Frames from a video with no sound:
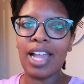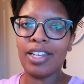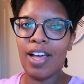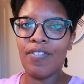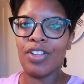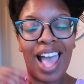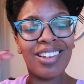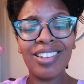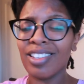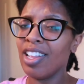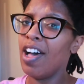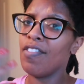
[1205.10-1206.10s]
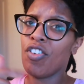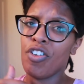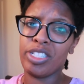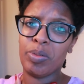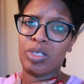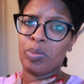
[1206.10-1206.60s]
I love it. I love
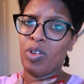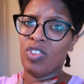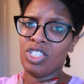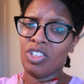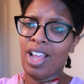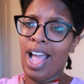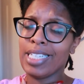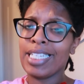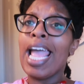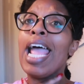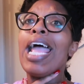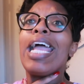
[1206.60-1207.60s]
Christmas movies, you guys.